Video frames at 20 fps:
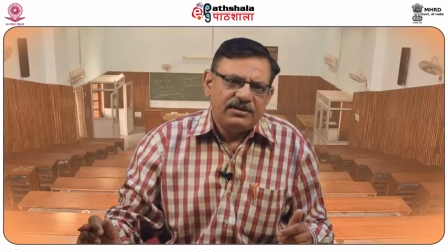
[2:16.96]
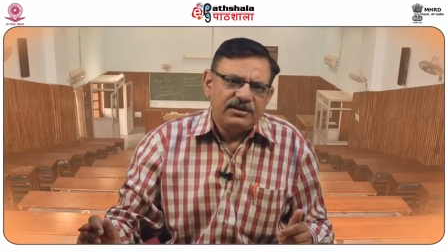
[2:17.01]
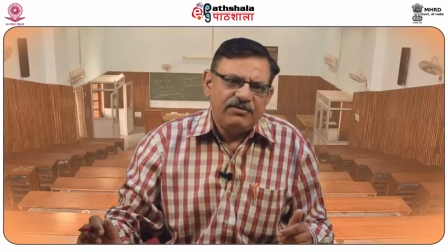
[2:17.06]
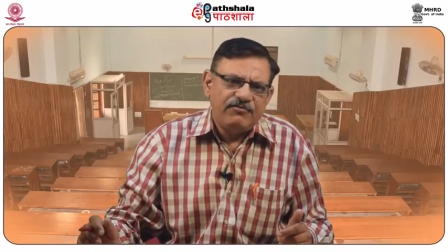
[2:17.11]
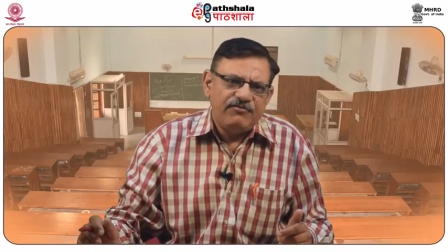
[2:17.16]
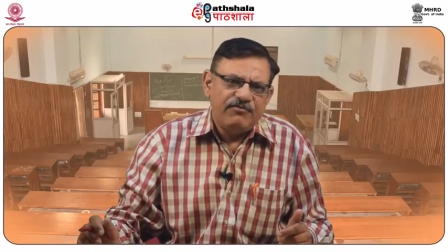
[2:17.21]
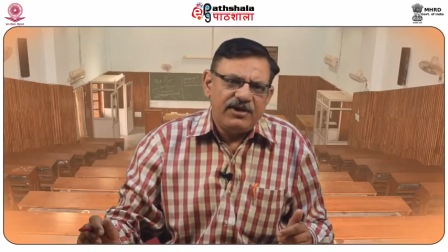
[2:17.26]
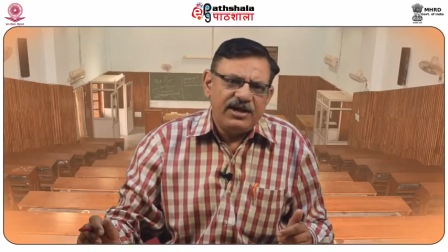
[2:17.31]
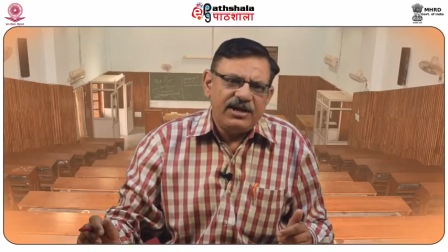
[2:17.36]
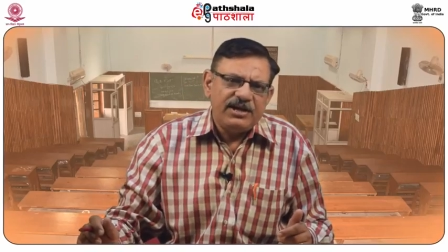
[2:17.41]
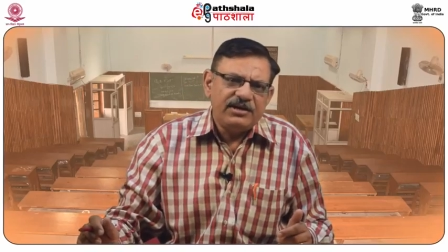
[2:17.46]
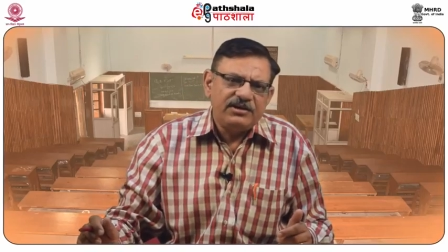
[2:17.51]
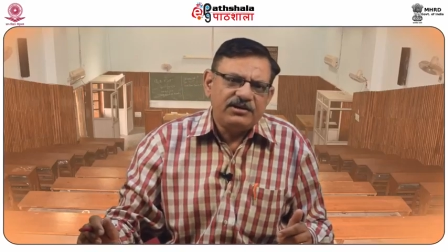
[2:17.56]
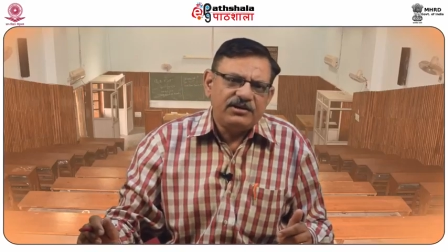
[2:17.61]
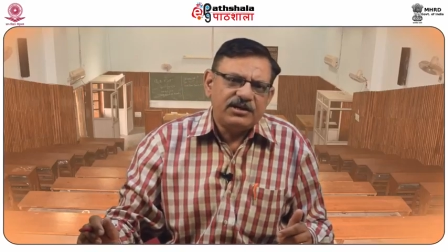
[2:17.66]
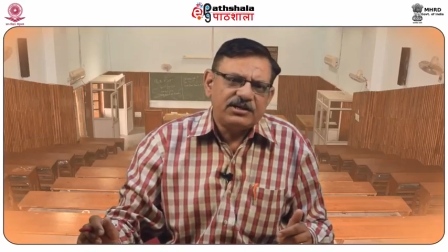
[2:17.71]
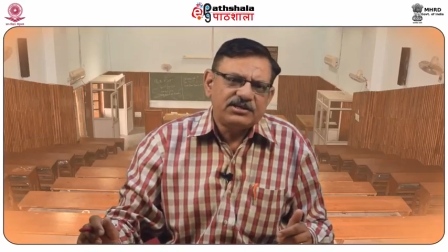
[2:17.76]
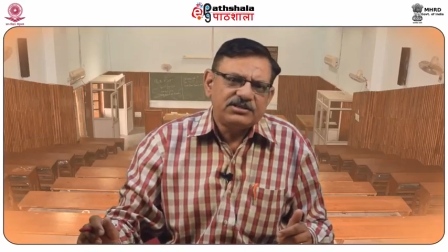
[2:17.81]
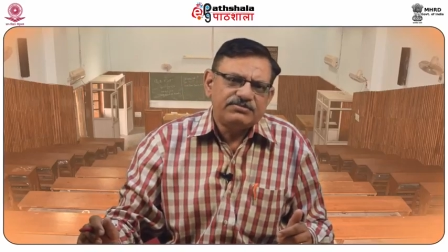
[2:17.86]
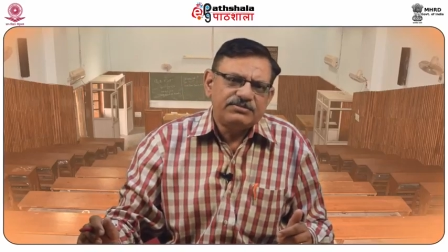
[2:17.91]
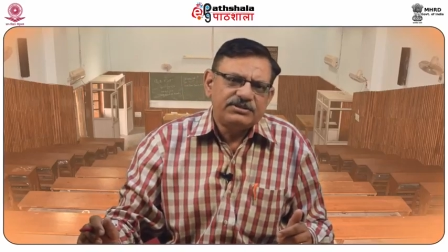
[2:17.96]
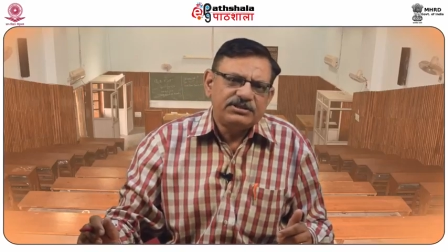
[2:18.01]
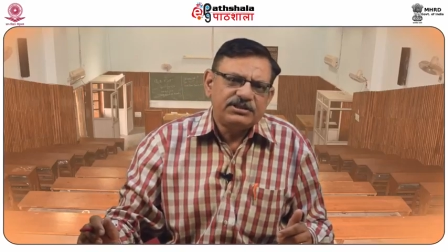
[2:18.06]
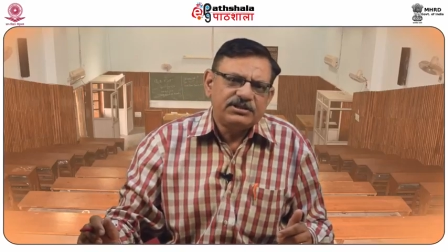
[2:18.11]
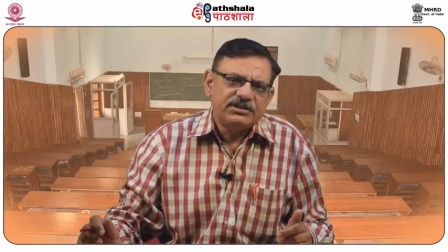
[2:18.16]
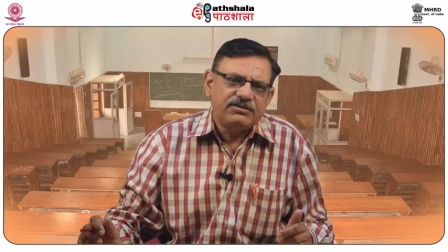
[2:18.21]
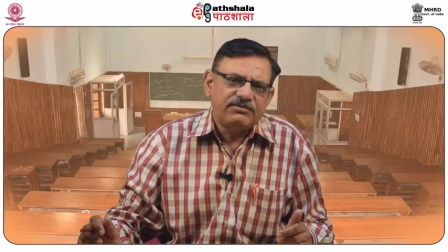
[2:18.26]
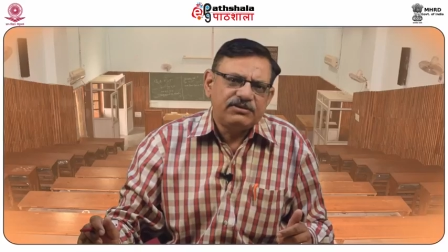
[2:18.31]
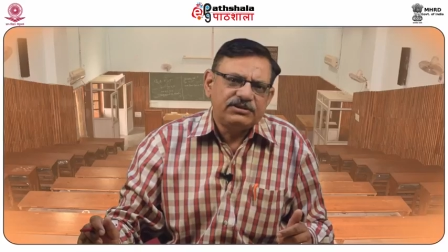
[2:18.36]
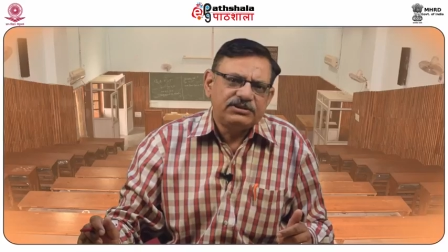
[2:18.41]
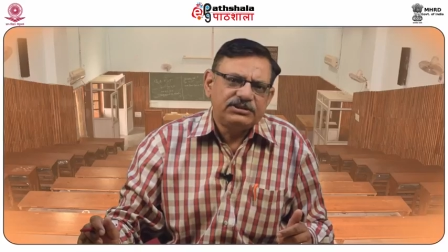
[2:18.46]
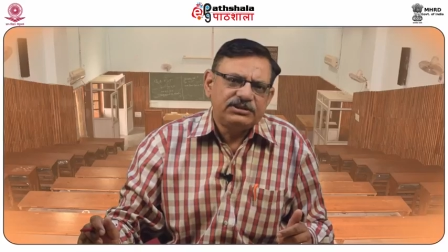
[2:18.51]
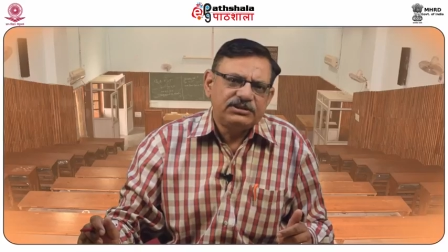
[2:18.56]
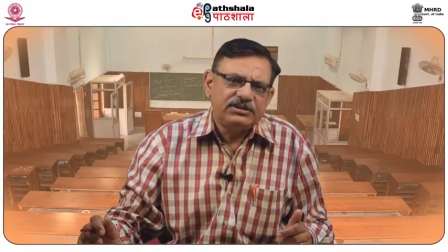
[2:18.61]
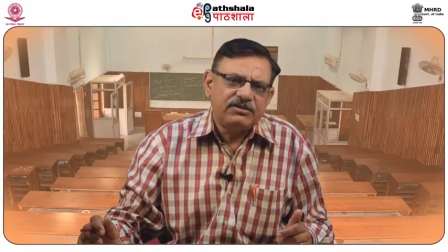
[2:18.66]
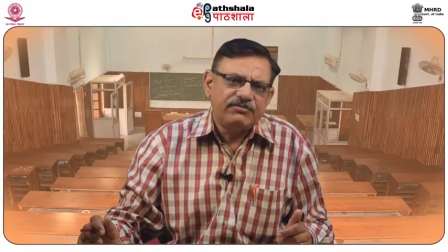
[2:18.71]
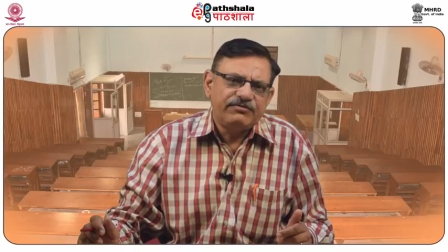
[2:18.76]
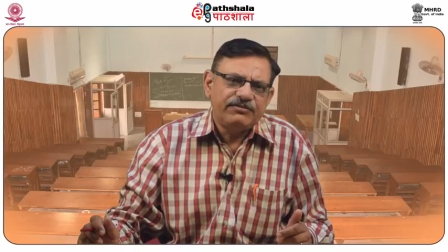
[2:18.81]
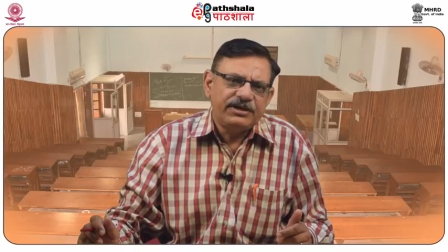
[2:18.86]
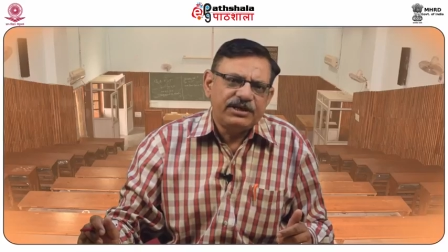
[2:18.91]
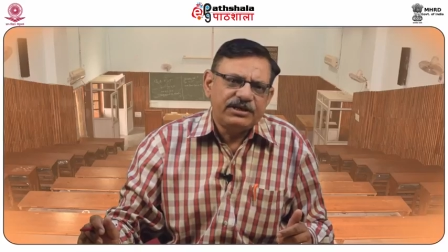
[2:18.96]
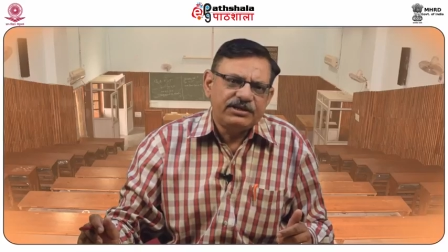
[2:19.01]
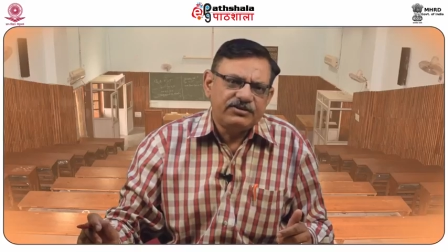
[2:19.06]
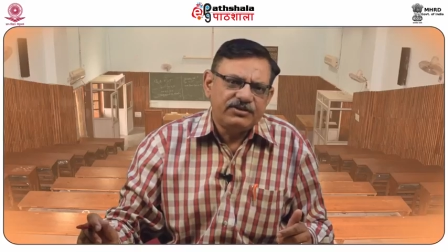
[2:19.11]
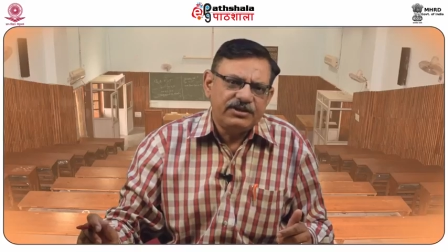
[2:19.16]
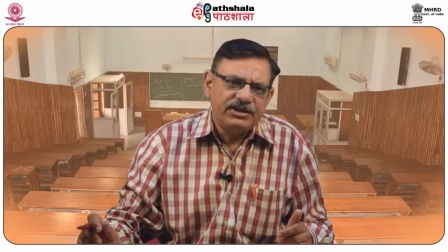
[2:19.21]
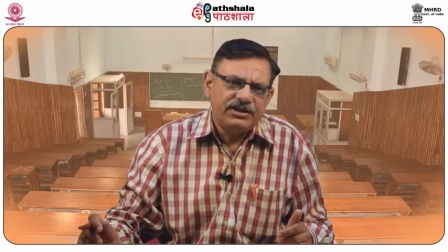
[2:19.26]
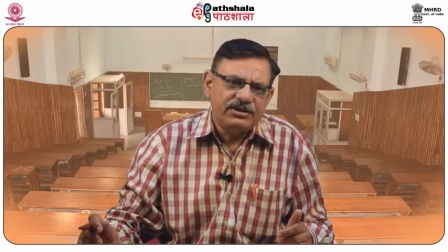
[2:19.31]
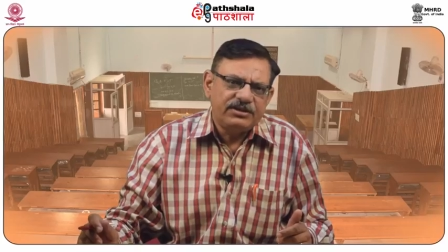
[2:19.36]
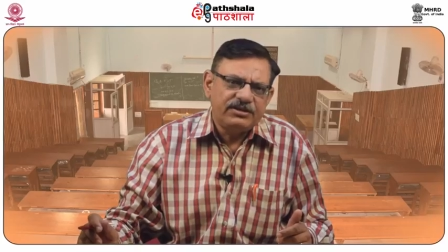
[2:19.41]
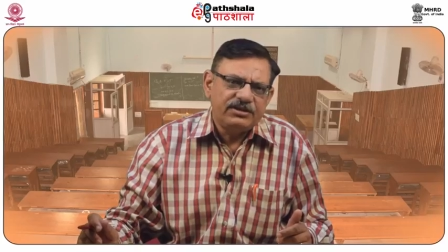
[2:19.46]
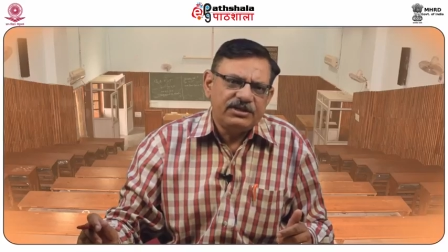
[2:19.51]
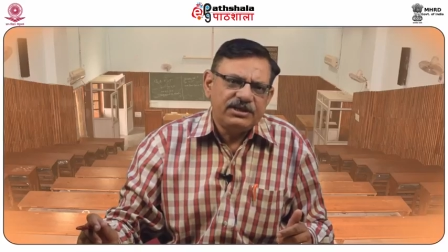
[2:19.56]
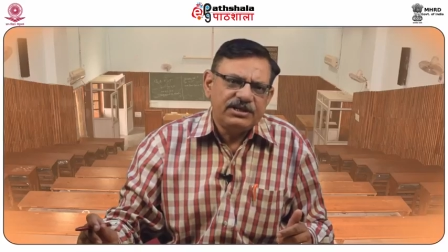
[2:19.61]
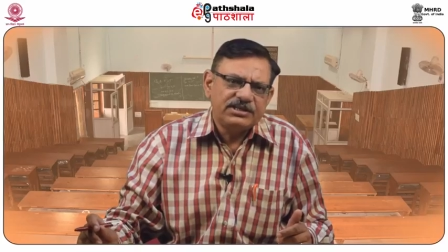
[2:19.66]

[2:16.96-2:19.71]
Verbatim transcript: The varying transmission function of a resonator